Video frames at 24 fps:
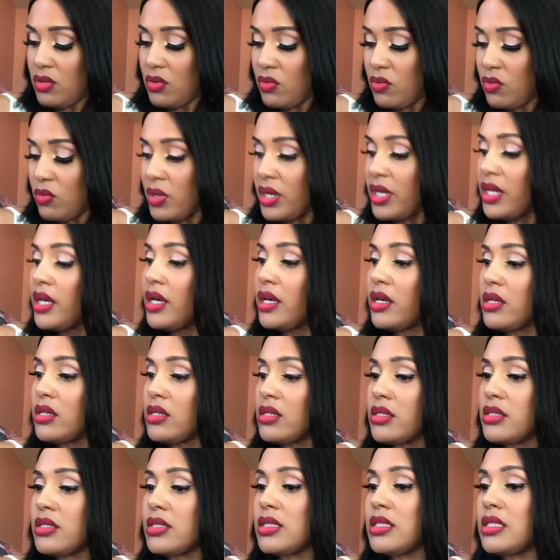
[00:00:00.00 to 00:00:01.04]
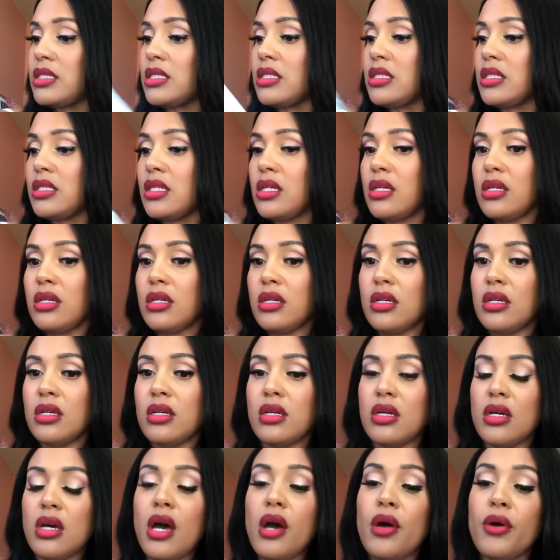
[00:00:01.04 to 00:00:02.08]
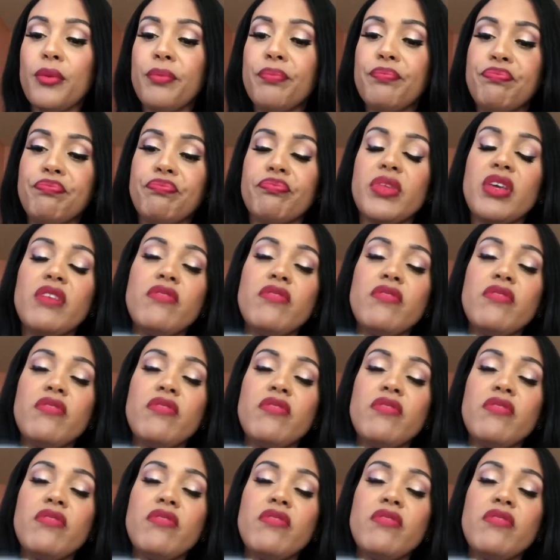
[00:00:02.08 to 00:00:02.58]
what else? Oh, a